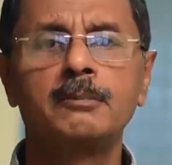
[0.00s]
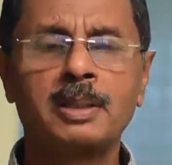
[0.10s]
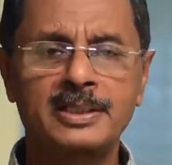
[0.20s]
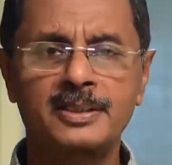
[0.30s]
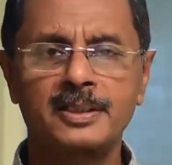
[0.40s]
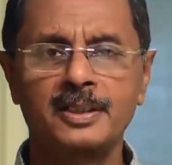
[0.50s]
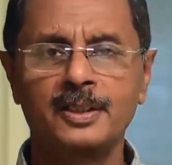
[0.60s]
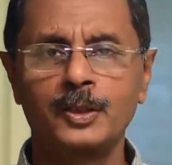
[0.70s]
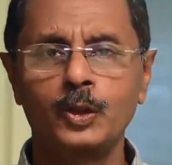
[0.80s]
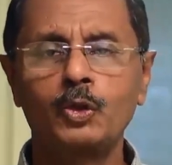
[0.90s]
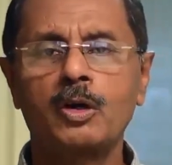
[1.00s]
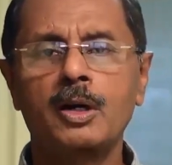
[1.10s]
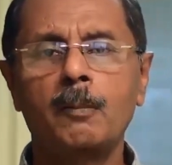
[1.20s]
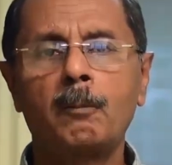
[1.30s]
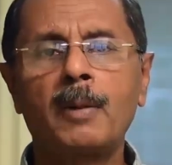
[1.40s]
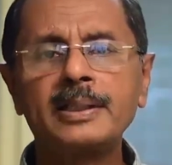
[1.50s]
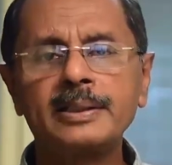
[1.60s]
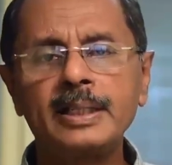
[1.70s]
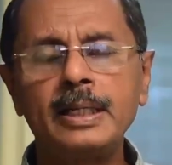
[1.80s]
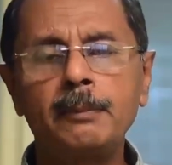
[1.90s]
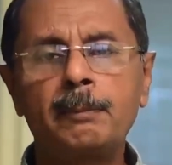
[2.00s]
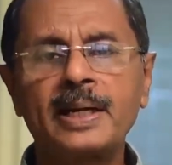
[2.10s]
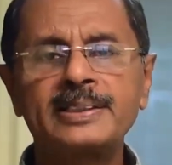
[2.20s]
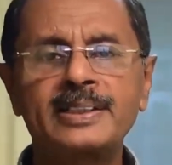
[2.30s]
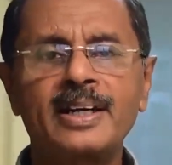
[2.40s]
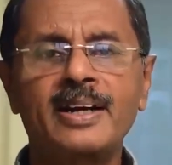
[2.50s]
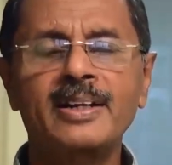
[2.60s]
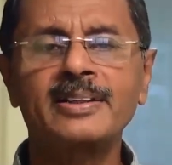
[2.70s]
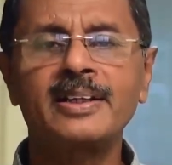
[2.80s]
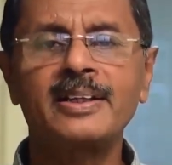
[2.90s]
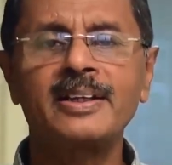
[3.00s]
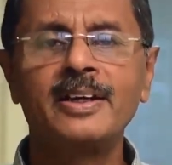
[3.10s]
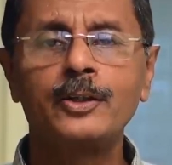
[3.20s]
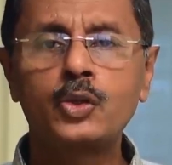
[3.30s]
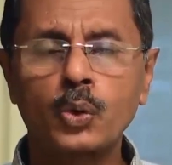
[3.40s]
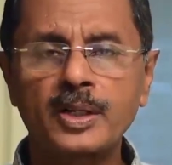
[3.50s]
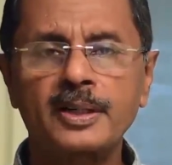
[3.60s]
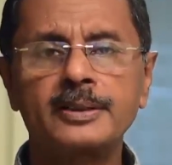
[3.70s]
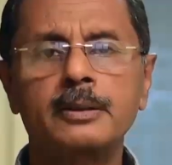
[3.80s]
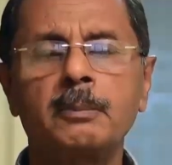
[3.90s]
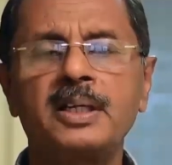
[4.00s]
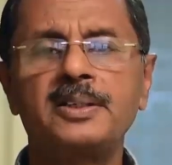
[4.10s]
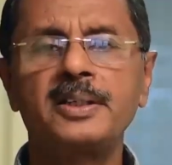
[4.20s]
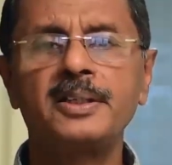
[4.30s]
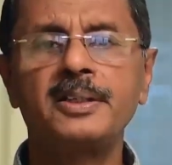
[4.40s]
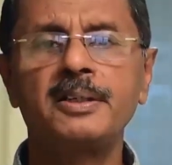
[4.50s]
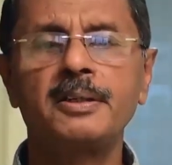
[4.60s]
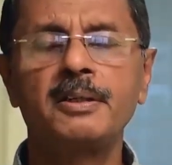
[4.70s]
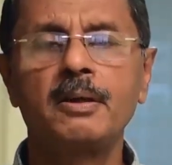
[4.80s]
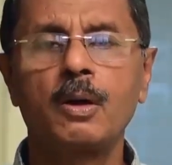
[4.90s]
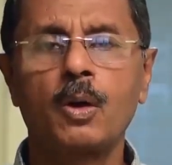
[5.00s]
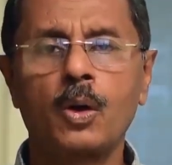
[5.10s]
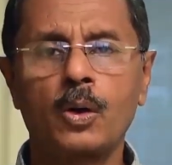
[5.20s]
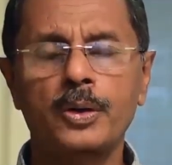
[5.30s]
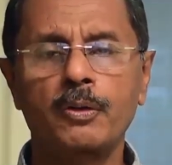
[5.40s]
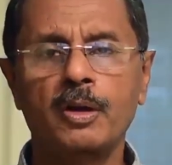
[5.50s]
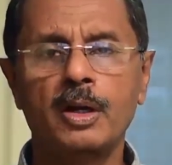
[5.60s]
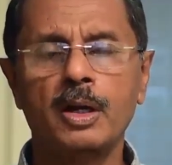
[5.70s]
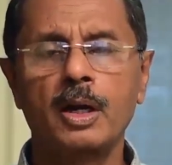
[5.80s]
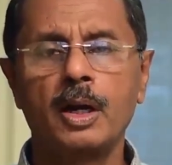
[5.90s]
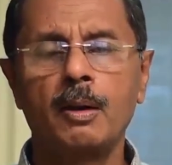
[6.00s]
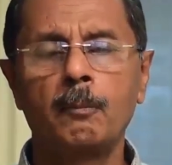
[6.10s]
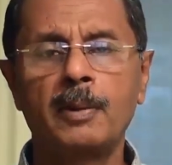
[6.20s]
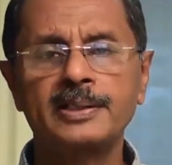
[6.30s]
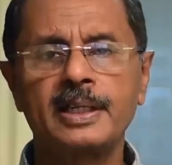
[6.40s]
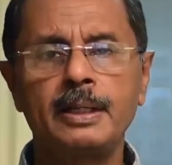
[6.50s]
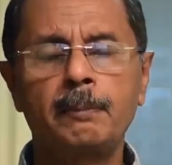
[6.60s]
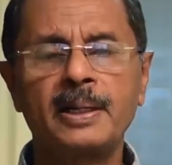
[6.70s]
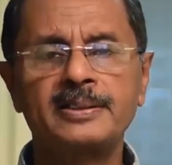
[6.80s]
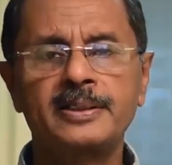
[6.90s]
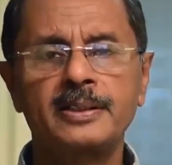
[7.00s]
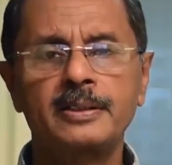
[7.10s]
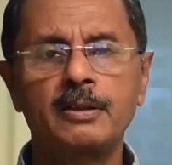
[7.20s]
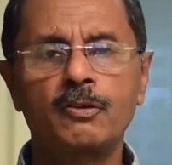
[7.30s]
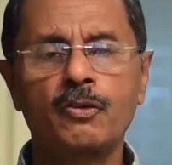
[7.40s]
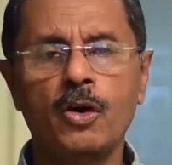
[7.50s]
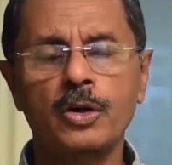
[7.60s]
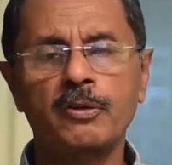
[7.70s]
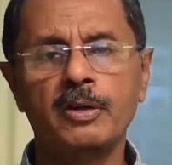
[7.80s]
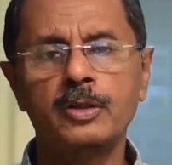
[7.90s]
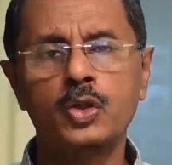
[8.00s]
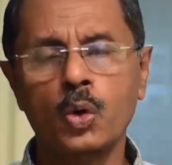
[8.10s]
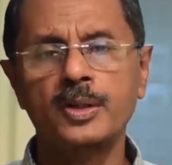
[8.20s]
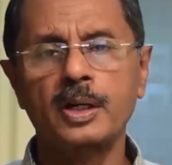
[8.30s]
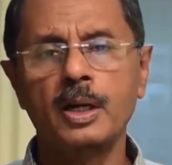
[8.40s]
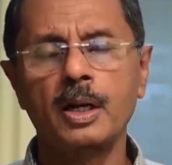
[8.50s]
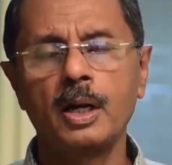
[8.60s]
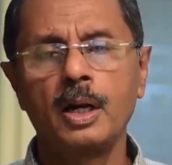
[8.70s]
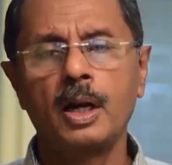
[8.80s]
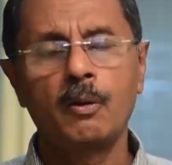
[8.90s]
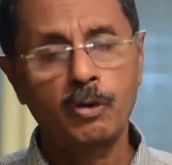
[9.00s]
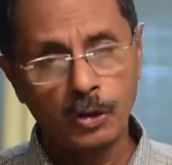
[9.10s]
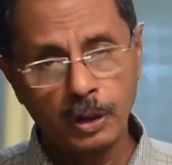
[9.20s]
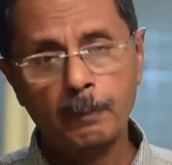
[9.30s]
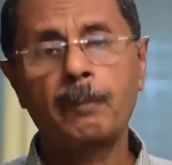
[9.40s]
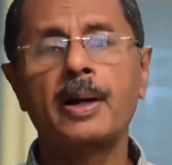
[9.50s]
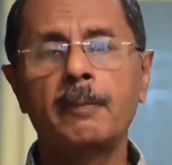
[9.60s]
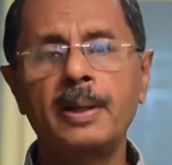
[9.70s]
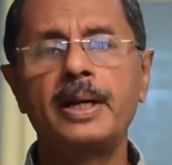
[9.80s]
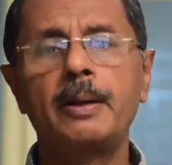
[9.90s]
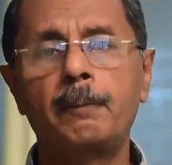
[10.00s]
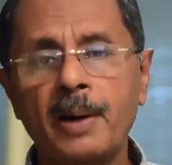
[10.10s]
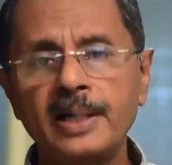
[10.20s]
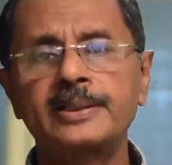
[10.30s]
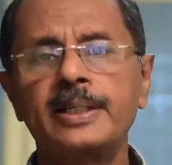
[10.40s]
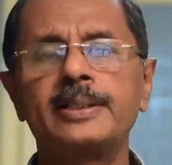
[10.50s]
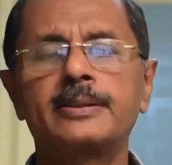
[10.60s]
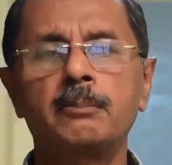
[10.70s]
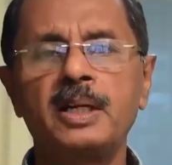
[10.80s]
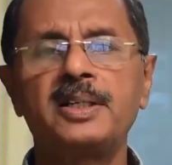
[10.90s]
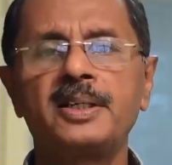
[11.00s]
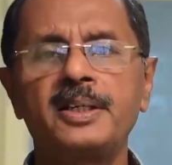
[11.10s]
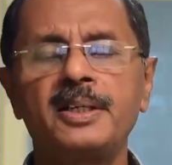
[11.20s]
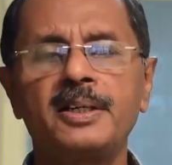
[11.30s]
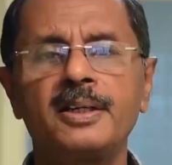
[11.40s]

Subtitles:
but your monthly pension under the total disability or your monthly pension for your permanent partial disability,